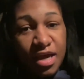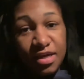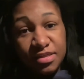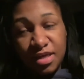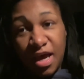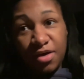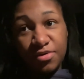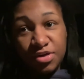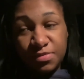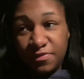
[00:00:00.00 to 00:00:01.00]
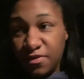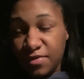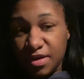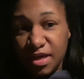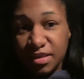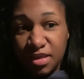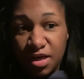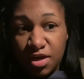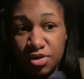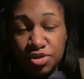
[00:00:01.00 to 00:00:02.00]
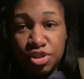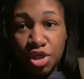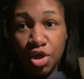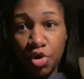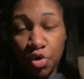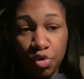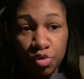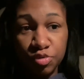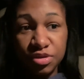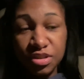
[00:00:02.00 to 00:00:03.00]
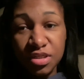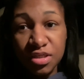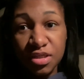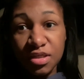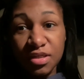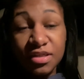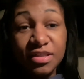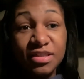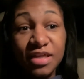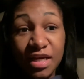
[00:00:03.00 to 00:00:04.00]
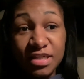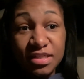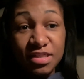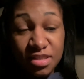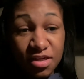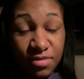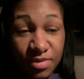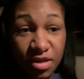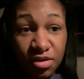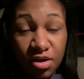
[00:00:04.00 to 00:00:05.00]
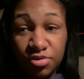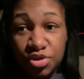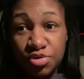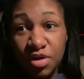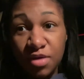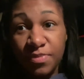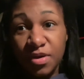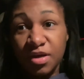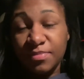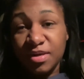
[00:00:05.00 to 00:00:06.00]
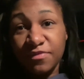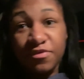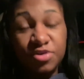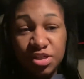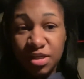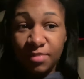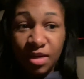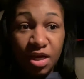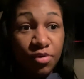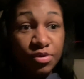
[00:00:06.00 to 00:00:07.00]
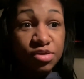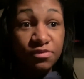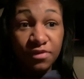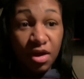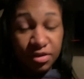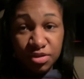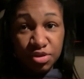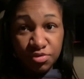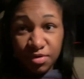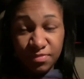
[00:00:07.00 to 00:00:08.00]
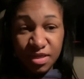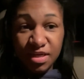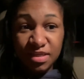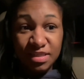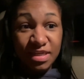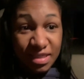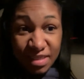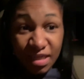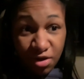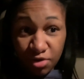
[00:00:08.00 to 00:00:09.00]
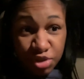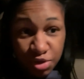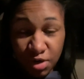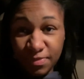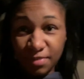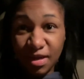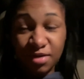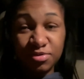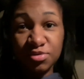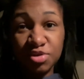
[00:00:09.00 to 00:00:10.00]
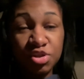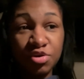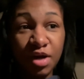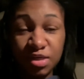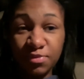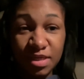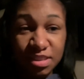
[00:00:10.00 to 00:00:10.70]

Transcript: 8 hours before we get there. So yes, it's gonna be a long trip. I mean, unfortunately I'm not going to vlog this trip because it is a long trip and I'm not trying to waste